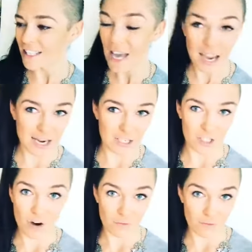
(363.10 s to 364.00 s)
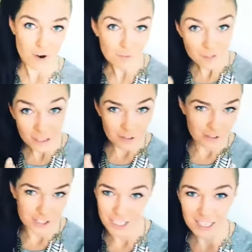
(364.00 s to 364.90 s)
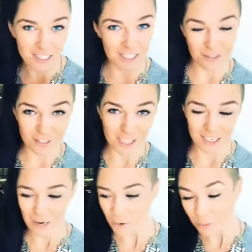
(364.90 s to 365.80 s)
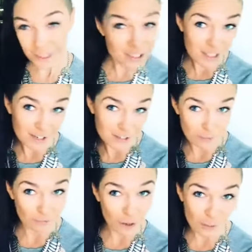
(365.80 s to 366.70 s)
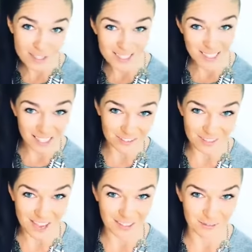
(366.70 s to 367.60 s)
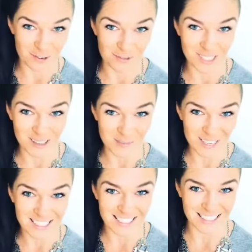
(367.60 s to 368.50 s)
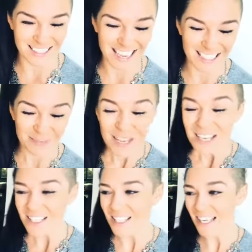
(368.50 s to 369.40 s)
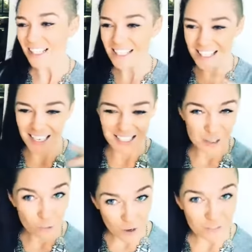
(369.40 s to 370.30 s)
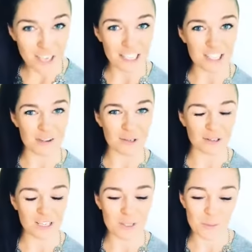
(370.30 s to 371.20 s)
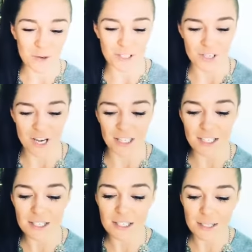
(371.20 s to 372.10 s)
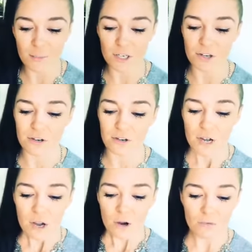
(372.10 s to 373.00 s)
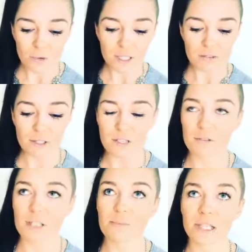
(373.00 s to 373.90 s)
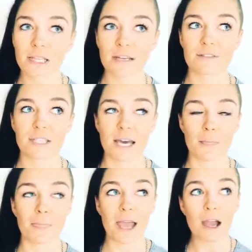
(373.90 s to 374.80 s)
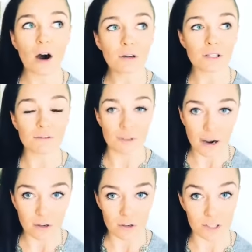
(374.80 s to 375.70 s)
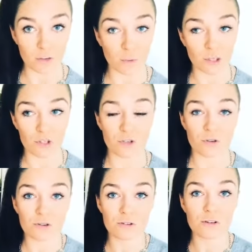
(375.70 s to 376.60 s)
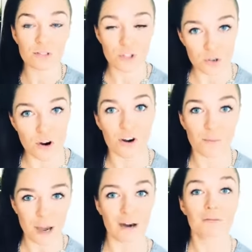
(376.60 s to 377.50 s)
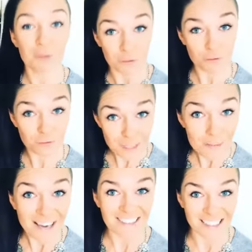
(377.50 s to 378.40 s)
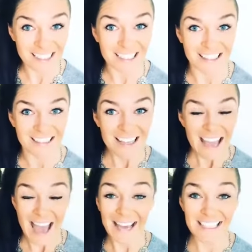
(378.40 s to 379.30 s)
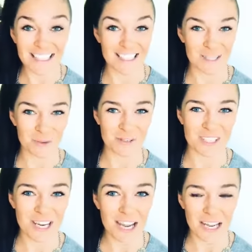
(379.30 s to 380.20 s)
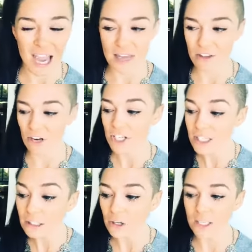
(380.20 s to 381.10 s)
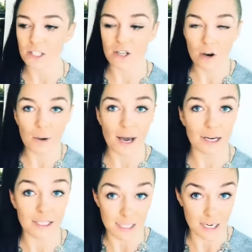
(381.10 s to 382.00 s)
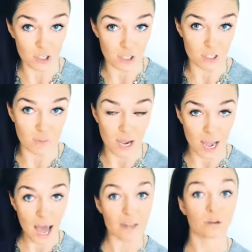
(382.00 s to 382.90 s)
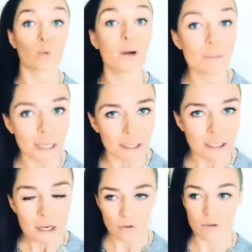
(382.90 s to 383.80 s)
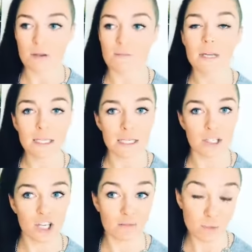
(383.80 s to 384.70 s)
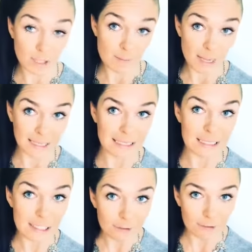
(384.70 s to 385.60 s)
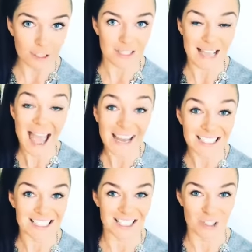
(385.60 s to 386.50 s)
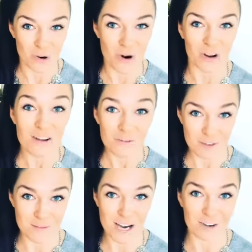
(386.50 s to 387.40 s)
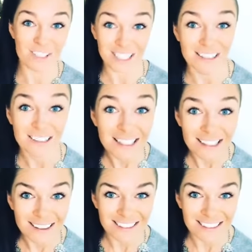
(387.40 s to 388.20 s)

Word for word: the age of roughly 13 to 17. Now we're willing to, to flow either side of that if you're really amazing, okay? So that is that is the rough age that we're looking to pour into. And this is someone who who really, really, really believes that they hold the values of what a true, strong, powerful female leader has in this world today. And they're actually looking to go out and touch and inspire other women through their message and really make a difference as a strong female young leader.